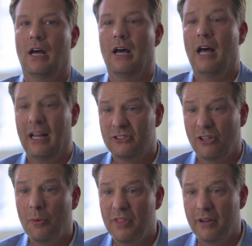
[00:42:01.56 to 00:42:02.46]
I'll
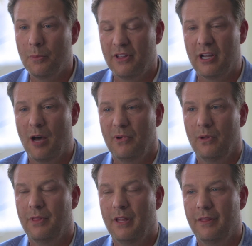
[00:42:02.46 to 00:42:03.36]
start with a
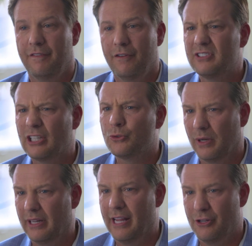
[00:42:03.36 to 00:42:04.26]
couple. The first that's
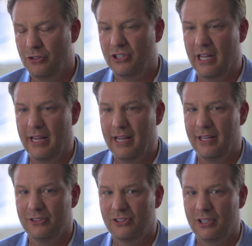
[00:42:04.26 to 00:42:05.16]
really
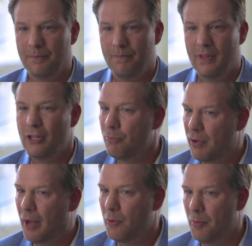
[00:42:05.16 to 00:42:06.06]
interesting is, you
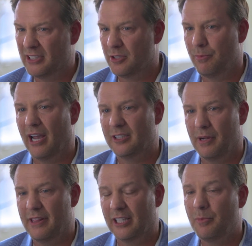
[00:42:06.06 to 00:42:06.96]
probably won't be
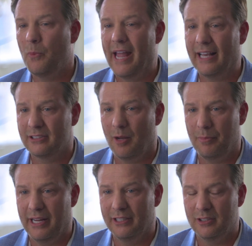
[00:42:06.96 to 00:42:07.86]
surprised by this, but we ask
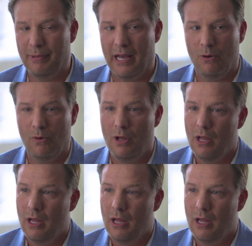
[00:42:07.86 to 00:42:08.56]
companies about